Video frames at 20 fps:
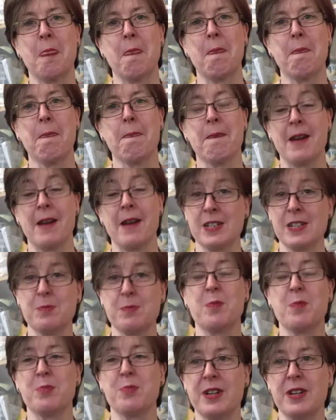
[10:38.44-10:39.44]
And that's my
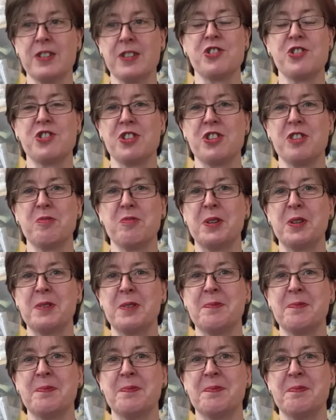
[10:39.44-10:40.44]
proudest achievement,
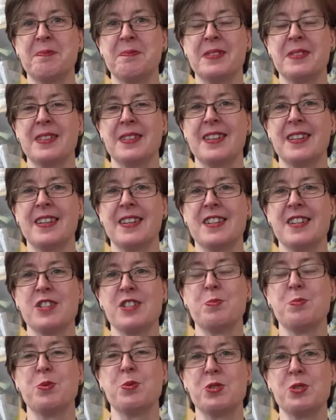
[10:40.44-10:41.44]

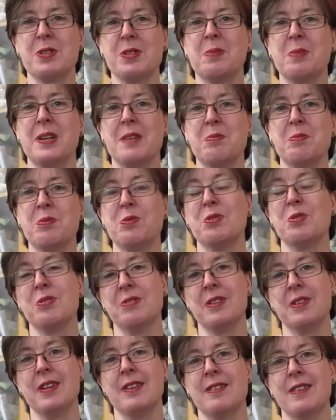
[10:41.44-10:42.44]
supporting people who
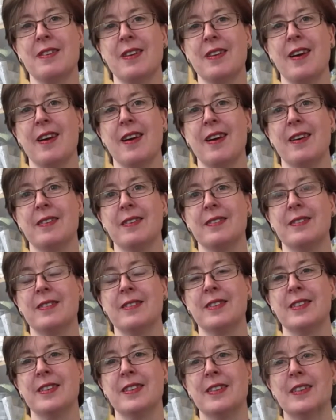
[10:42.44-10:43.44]
need the care.
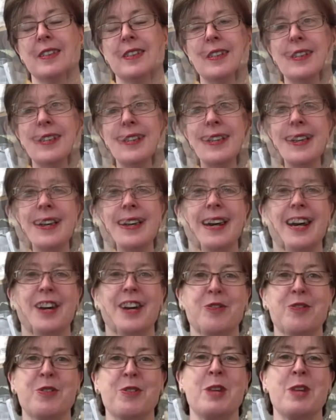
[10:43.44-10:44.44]
And
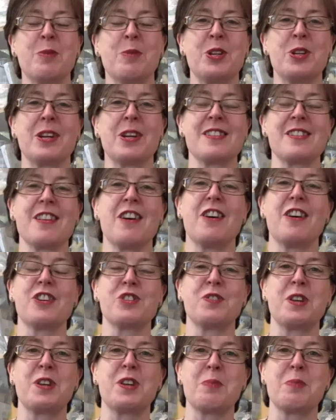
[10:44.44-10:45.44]
really, when you get to the heart of
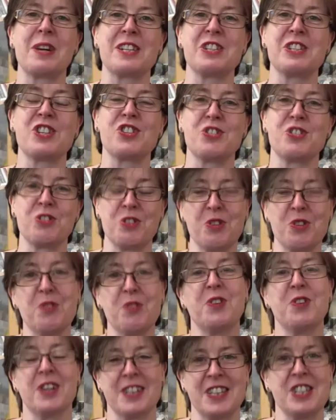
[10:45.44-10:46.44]
any practitioner, you'll
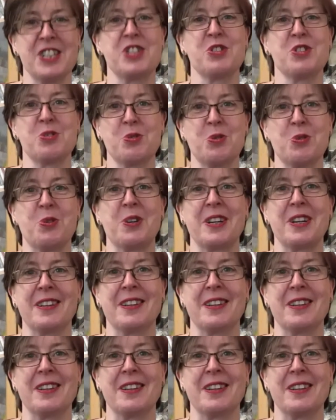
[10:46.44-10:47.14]
find this story.